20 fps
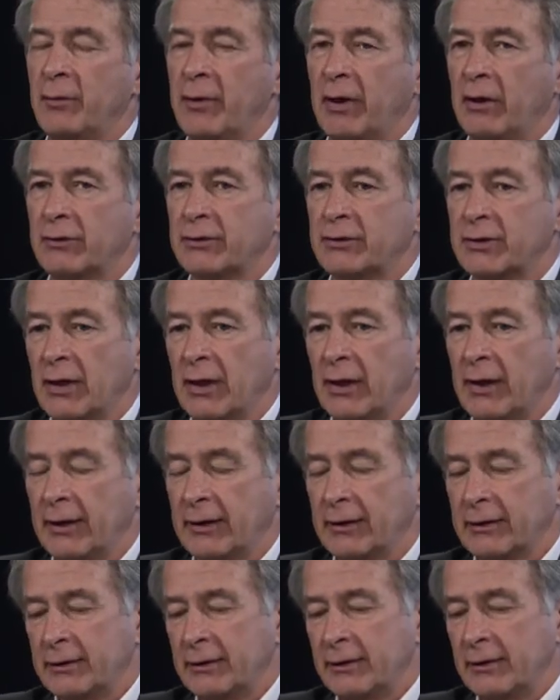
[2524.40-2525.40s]
about uh,
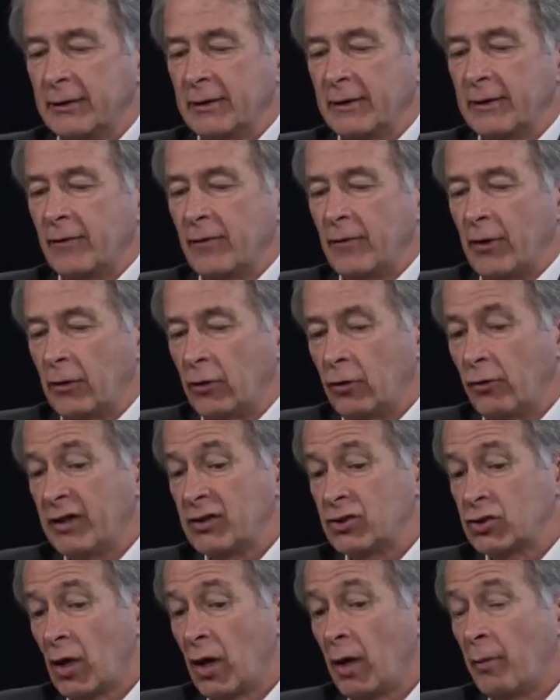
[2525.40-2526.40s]

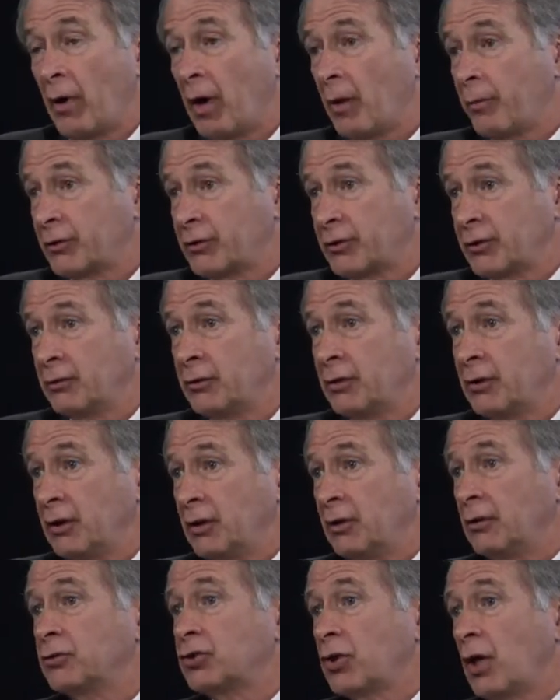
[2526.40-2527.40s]
great job
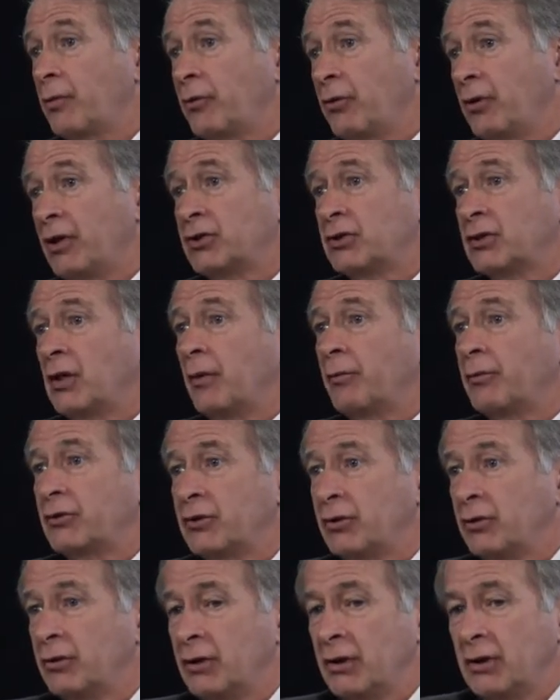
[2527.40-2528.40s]
opportunity or job creation
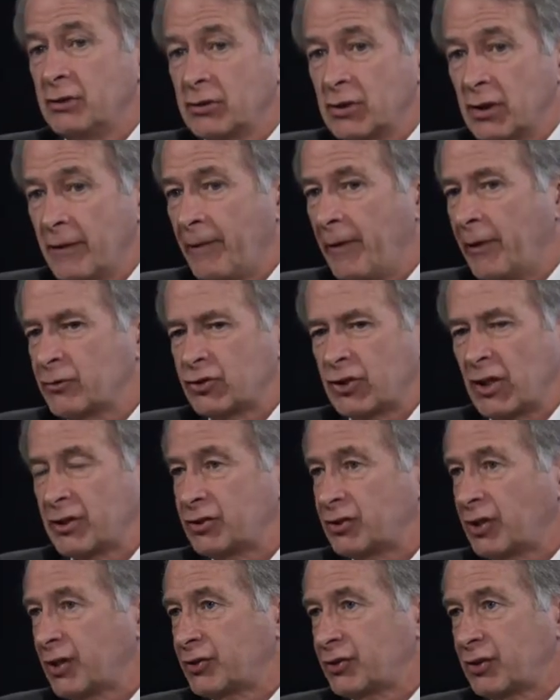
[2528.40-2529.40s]
opportunity outside
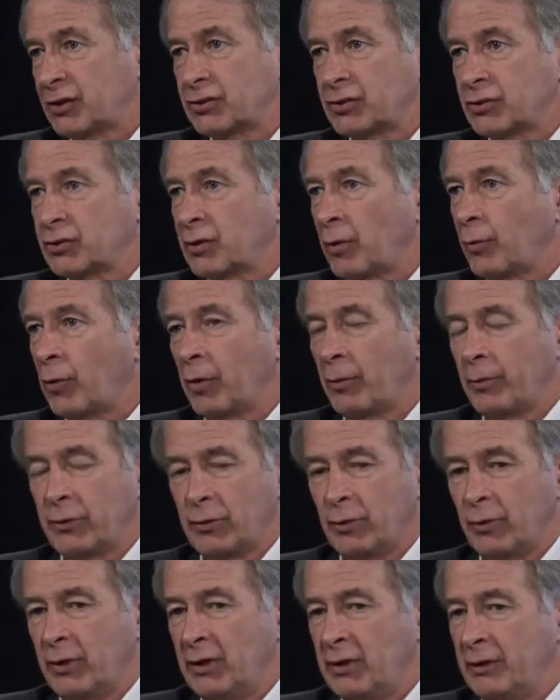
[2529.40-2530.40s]
sussex or somewhere
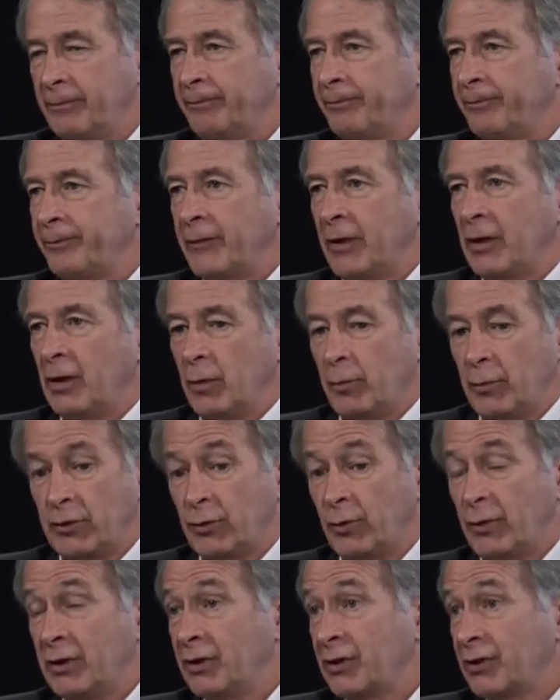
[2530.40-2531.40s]
between in
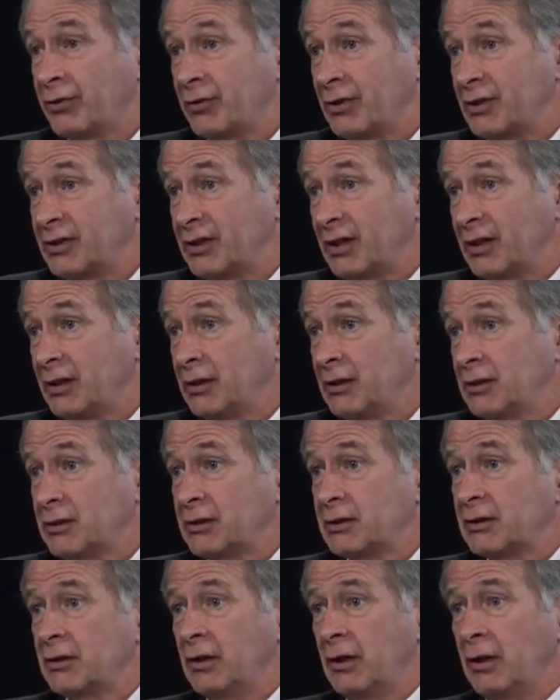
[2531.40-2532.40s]
between the three
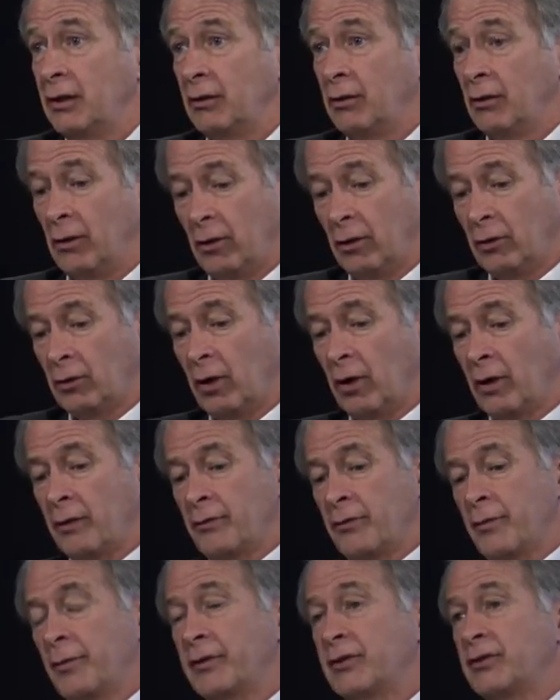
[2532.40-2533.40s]
cities and a lot
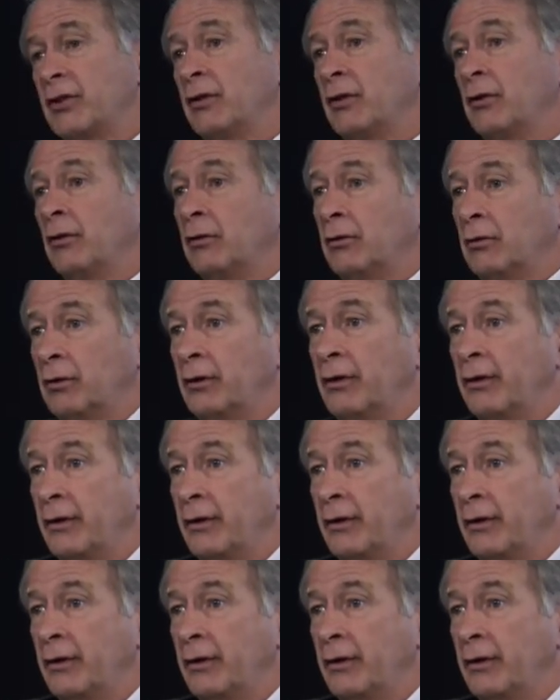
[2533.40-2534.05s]
of the material